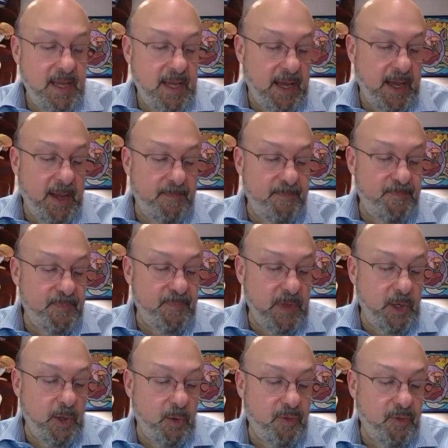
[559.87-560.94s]

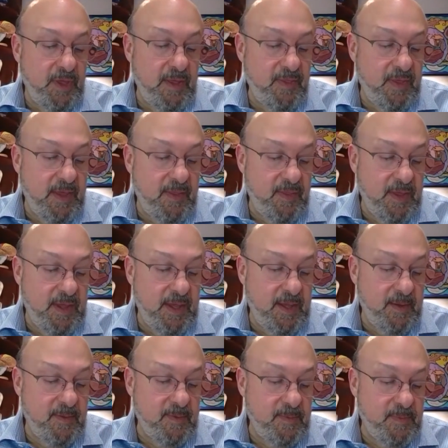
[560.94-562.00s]

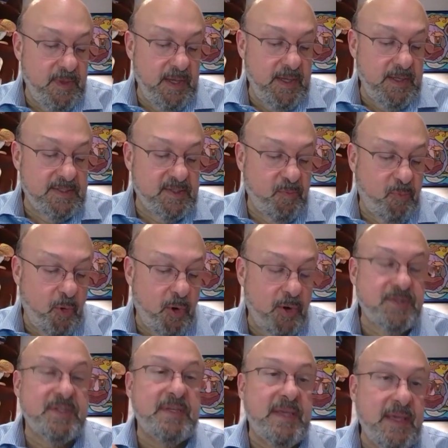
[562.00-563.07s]
the
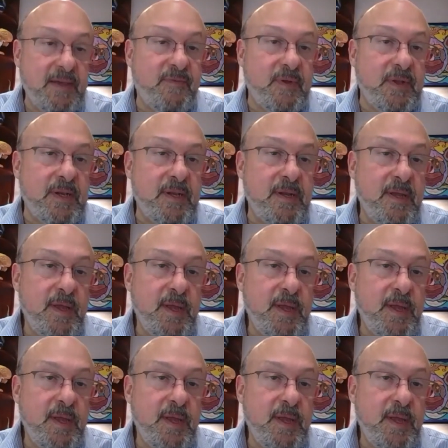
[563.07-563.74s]
supports given